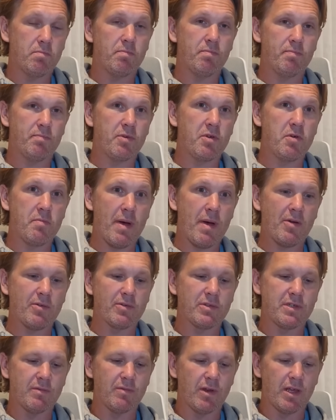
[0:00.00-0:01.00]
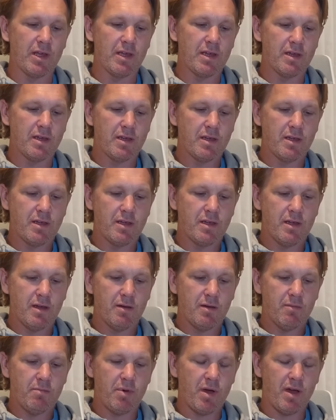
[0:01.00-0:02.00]
Comparatively,
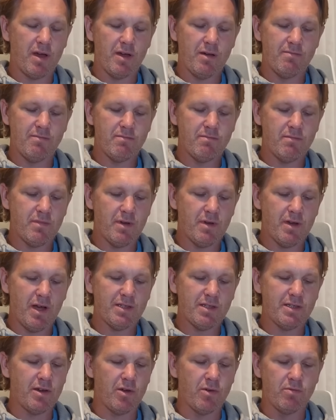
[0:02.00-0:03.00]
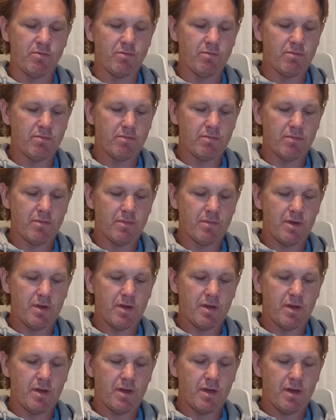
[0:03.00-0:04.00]
but I don't know.
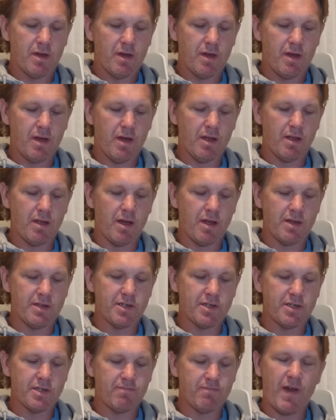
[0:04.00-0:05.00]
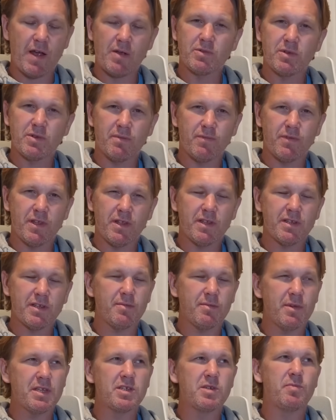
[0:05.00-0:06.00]
I just found something. There's
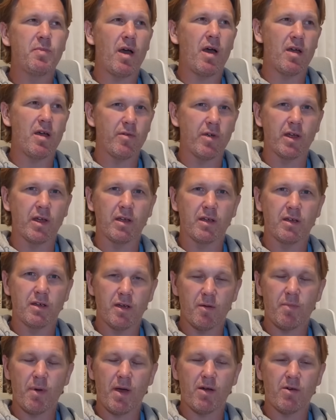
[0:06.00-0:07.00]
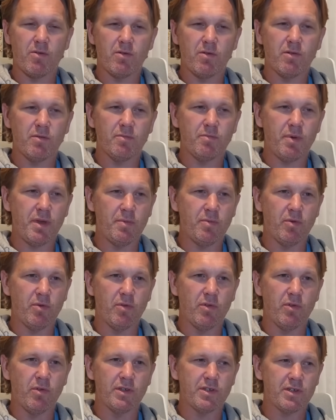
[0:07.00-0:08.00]
something inspiring about people
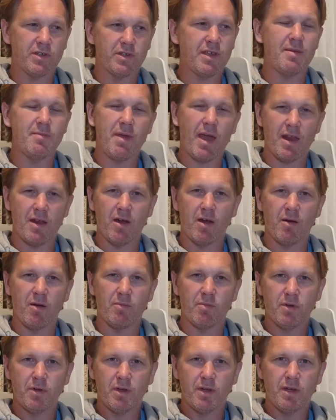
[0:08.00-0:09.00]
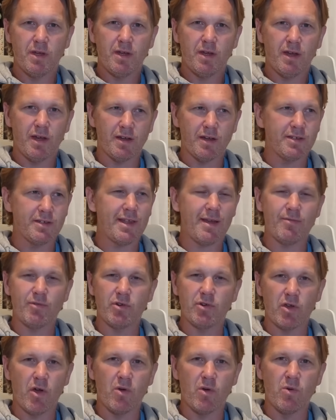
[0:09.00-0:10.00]
that just keep getting up and just having a
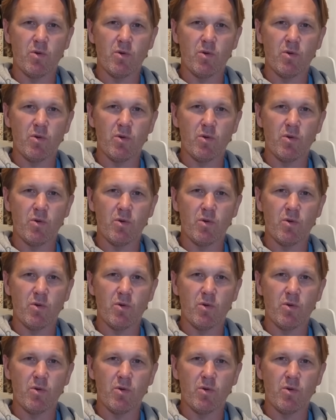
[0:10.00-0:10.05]
go.